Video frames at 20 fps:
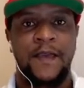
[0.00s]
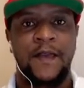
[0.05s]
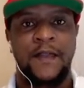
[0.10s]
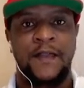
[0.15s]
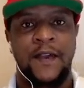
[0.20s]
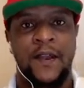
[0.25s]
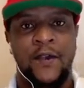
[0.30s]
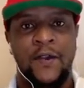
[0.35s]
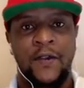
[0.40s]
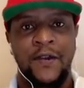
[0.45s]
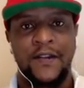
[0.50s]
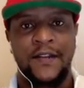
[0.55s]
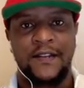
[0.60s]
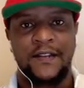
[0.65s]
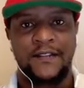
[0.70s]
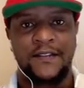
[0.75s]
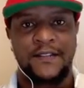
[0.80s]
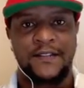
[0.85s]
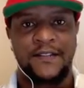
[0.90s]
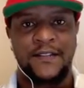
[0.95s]
the
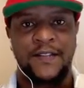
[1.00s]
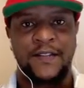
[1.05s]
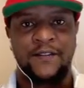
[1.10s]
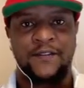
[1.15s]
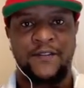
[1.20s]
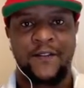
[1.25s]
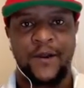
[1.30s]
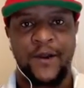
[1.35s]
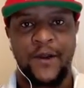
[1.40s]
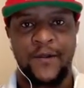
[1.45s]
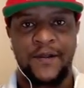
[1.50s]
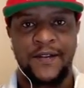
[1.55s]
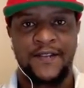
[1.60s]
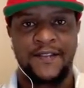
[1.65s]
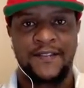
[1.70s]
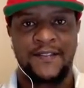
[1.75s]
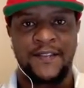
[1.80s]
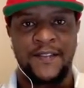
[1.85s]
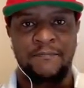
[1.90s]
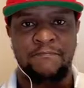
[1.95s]
audience, the
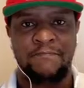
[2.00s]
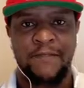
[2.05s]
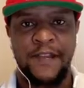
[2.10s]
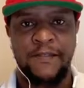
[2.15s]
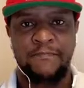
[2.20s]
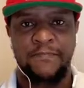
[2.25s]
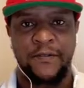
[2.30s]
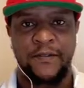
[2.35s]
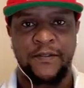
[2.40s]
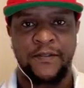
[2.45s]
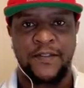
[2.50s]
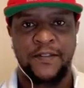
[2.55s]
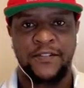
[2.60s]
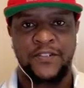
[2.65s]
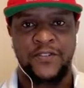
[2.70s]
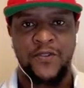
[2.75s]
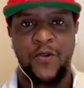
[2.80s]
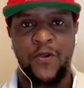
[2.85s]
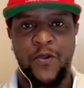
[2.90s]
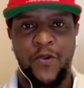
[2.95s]
followers, the people, the
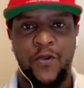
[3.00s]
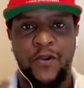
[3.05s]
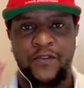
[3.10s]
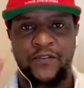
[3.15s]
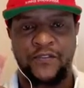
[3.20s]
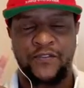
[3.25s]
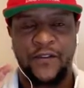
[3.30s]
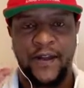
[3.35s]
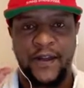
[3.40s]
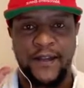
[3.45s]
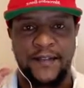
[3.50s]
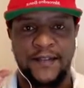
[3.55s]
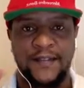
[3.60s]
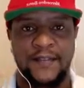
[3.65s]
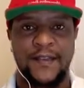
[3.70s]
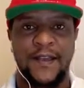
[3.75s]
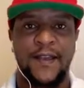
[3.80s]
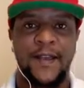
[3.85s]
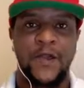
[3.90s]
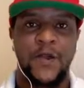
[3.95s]
so-called
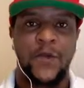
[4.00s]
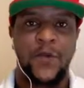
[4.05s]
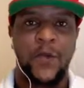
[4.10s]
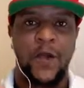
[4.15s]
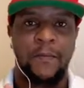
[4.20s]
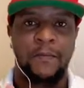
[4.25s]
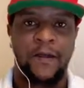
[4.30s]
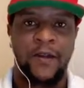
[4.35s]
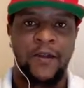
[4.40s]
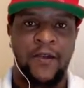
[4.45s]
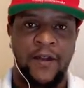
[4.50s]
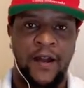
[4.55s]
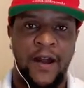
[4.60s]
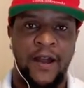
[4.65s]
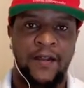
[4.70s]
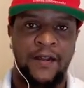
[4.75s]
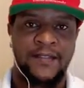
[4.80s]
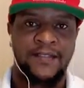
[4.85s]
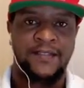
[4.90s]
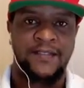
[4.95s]
friends who have been on
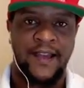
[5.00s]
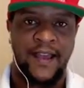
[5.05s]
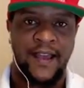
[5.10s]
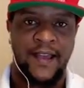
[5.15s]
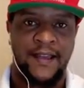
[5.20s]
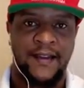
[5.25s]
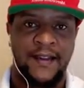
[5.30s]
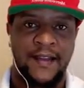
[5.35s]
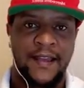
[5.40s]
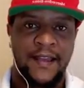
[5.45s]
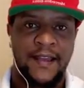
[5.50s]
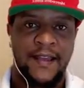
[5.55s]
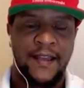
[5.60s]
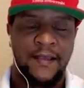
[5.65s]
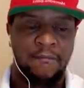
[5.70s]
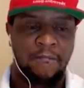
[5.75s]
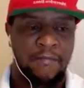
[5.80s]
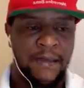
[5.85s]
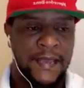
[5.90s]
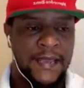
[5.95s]
our side
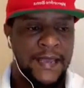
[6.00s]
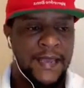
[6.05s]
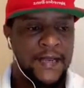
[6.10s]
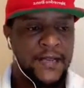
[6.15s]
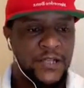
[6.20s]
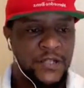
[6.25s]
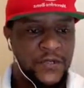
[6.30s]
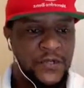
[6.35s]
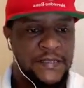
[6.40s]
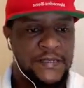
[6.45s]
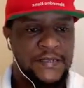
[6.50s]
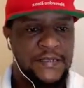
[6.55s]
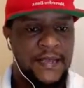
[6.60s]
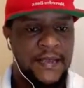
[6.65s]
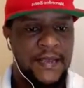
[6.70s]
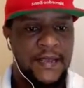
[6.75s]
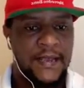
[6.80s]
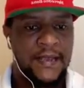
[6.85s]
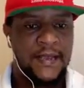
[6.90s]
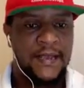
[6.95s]
begin to
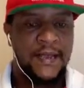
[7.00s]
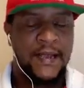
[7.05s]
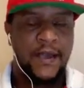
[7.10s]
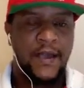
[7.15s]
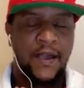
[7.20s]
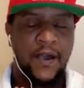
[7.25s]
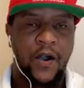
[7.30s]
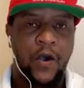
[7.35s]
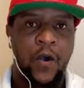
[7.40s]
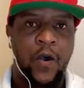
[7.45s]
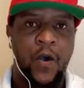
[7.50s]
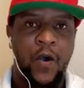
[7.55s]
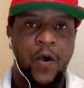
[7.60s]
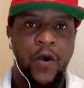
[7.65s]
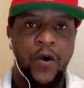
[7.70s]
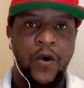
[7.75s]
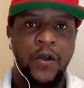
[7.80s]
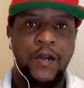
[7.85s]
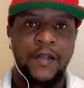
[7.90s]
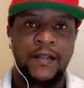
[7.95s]
see
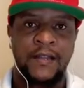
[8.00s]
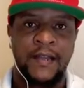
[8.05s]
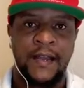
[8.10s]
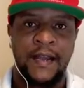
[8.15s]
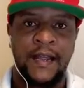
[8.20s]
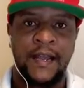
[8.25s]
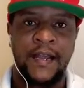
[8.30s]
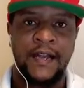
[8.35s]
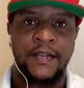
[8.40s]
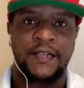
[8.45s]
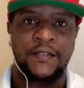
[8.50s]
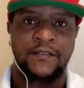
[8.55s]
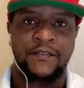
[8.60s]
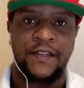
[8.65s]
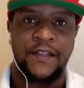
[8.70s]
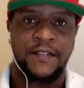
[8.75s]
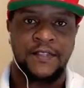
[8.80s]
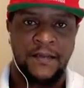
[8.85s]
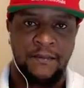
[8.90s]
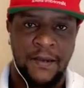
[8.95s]
all the negative
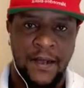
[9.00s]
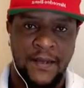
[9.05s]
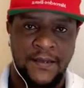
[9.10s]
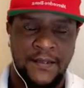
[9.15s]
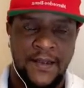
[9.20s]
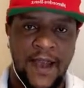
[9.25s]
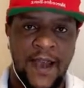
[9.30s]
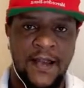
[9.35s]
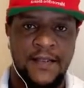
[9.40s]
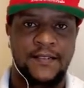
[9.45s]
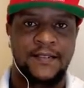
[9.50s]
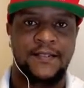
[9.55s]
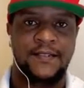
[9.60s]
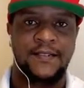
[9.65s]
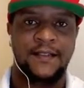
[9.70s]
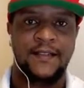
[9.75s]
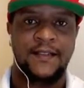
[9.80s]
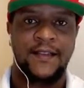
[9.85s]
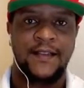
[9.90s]
things about us